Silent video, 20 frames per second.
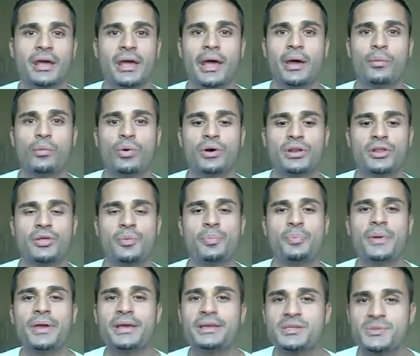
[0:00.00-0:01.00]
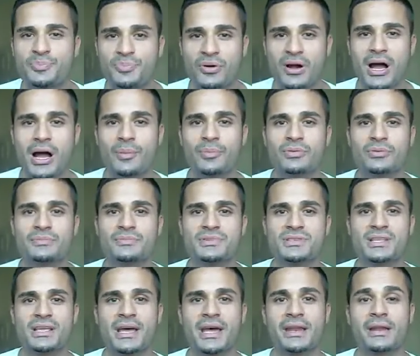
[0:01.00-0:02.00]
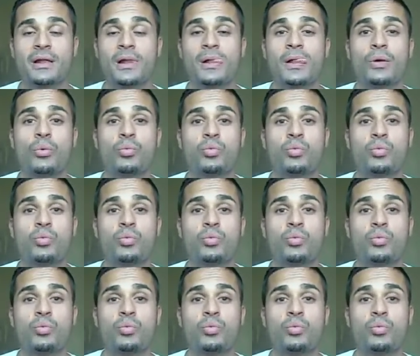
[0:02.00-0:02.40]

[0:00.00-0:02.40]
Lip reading: And one of the biggest problems that